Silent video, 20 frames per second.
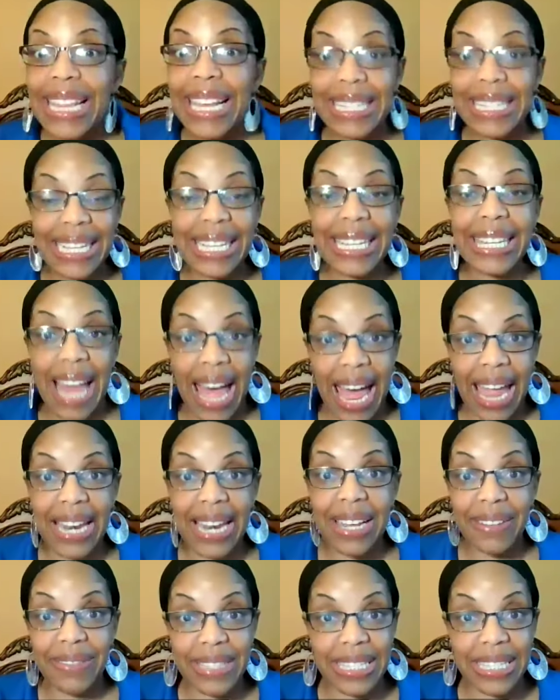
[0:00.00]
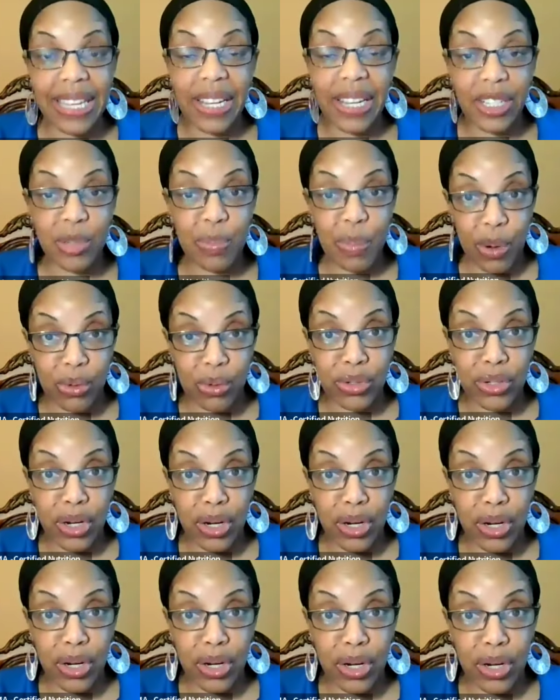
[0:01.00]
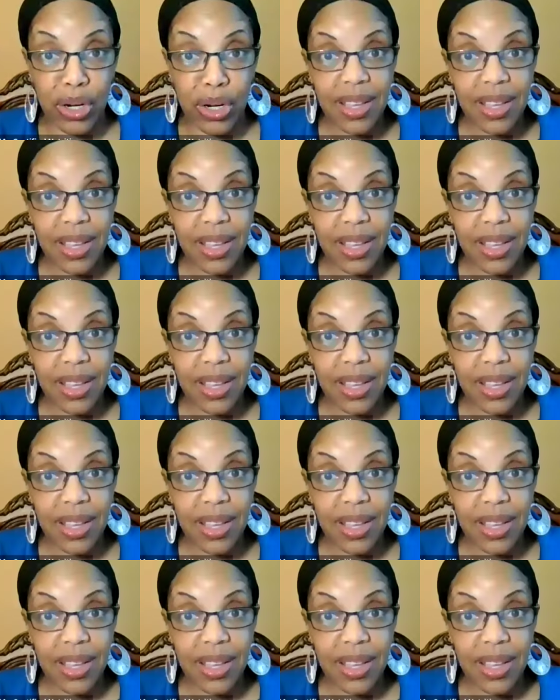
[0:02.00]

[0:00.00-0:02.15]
That's a mm-hmm. lot of sun exposure.